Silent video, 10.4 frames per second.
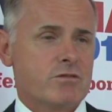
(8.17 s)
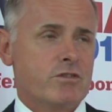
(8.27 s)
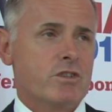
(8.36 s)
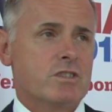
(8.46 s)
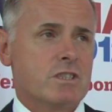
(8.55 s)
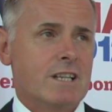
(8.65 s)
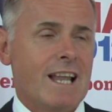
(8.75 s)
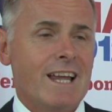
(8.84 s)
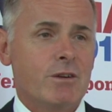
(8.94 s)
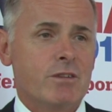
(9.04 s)
First,
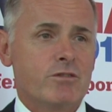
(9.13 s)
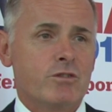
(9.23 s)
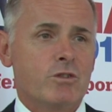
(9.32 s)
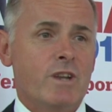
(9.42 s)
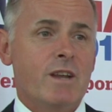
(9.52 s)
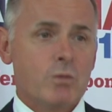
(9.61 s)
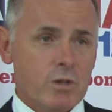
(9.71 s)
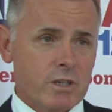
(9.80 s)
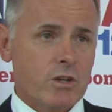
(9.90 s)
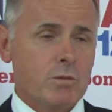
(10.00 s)
allowing for
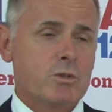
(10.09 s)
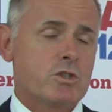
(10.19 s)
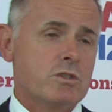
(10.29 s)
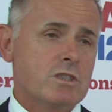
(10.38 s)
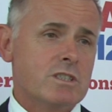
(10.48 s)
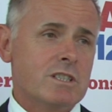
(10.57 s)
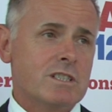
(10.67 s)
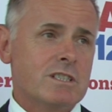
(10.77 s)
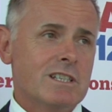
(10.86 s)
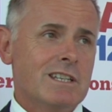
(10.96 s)
networking
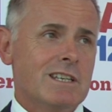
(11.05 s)
opportunities